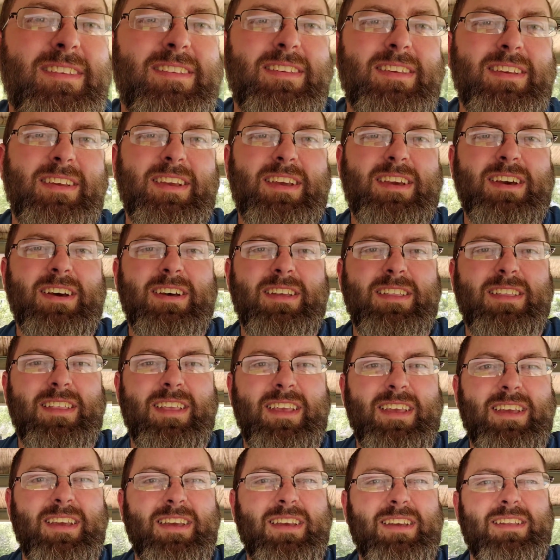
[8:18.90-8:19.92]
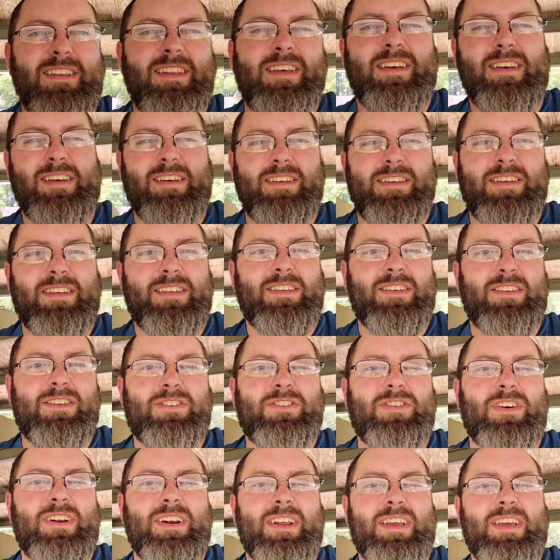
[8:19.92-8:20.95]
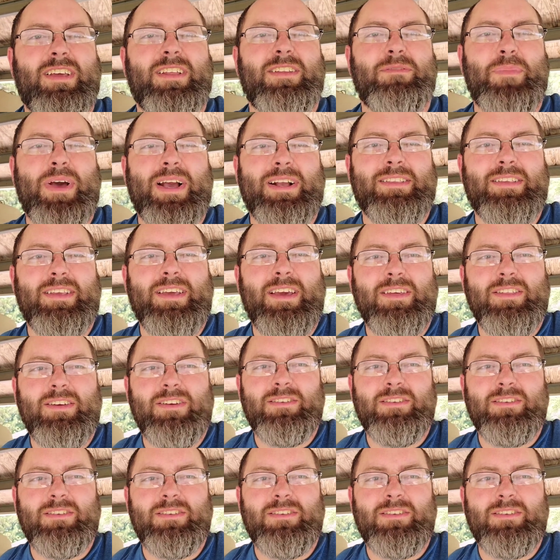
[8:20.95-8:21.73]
thing cut and try to get it back together.